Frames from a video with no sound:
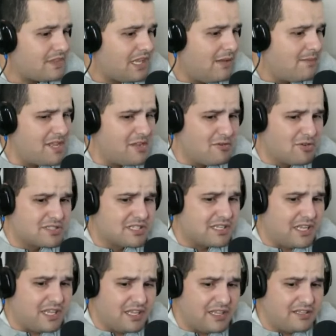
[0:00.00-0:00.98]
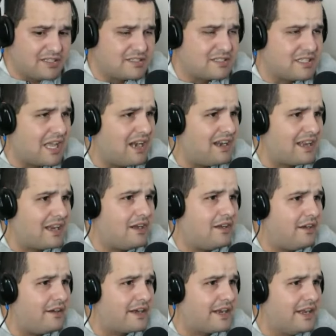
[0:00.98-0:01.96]
I mean, it was it's kind of like a
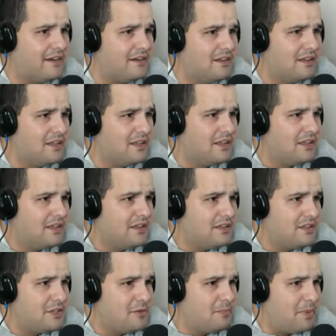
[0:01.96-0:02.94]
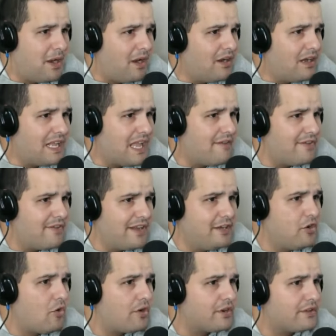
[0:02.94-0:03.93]
hurricane. You barely have
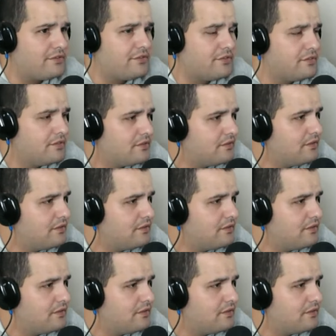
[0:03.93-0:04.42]
any notice.